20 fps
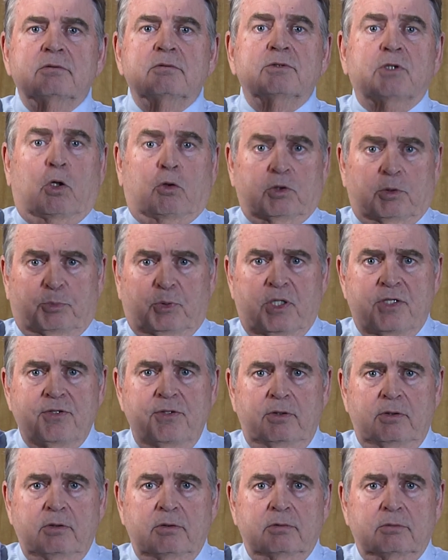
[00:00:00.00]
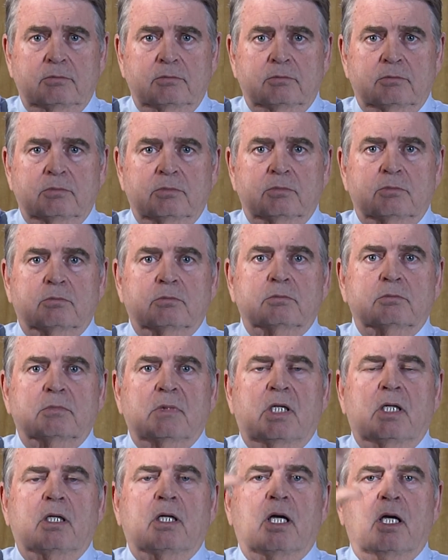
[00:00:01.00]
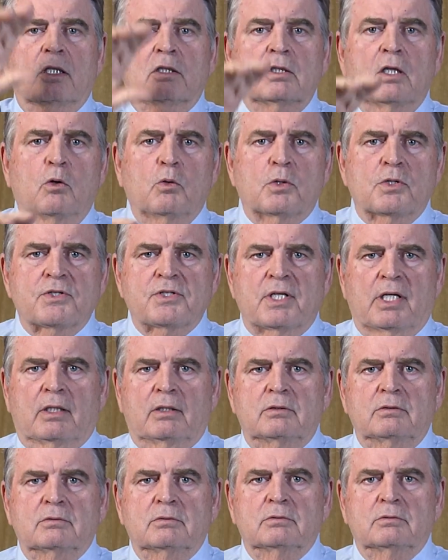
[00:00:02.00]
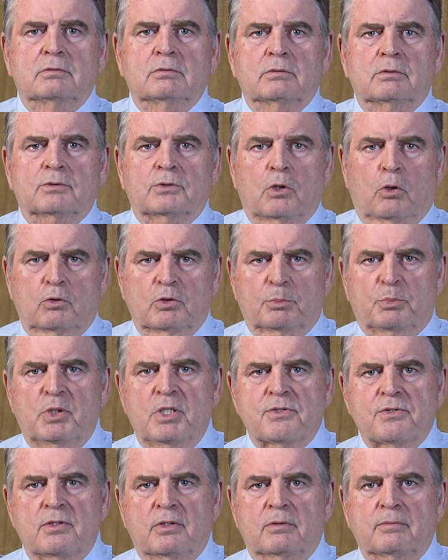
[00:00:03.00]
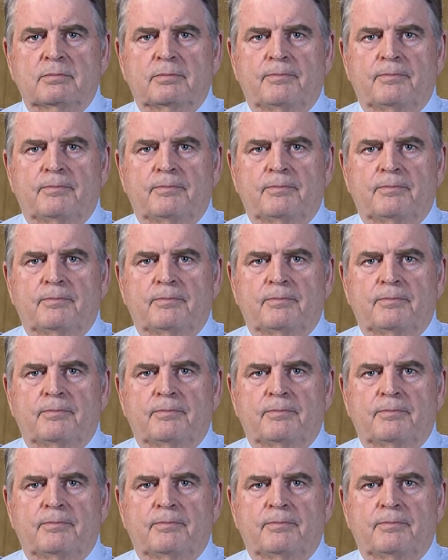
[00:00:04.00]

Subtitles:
to hold a prisoner, a lower cell to hold a prisoner.